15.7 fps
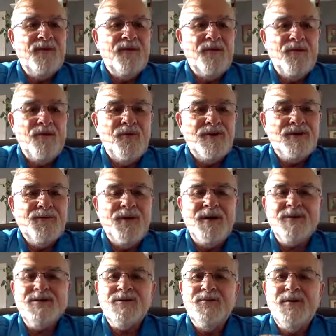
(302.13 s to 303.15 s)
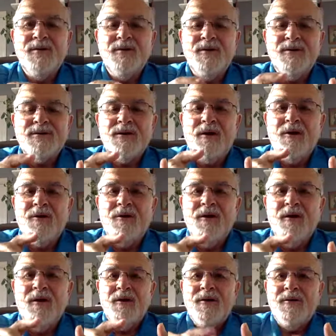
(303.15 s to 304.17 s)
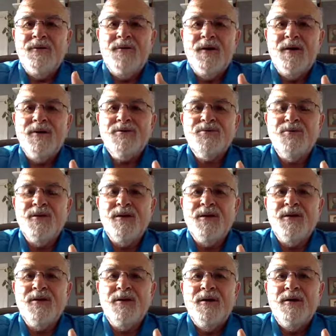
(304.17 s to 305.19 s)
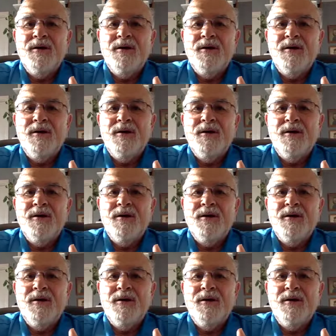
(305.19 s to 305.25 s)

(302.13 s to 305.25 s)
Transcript: your responsibilities are to finish reading